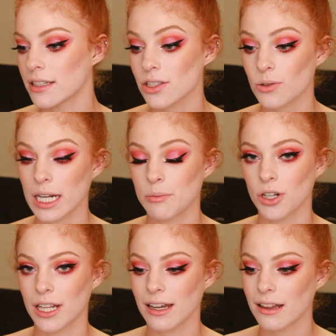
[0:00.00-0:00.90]
It's quite a
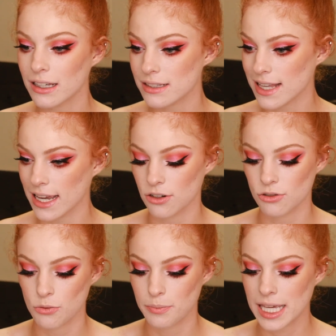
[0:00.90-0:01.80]
pretty colour. It's like a
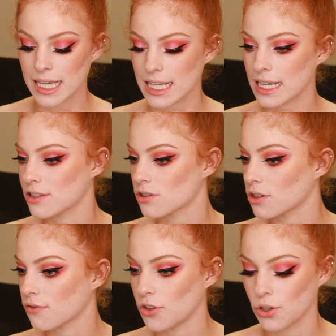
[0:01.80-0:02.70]
real pinky
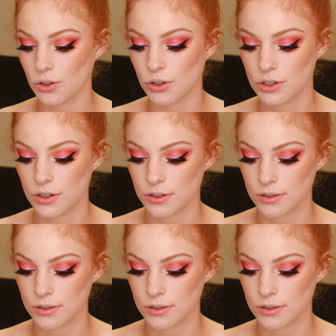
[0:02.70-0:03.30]
sort of nude.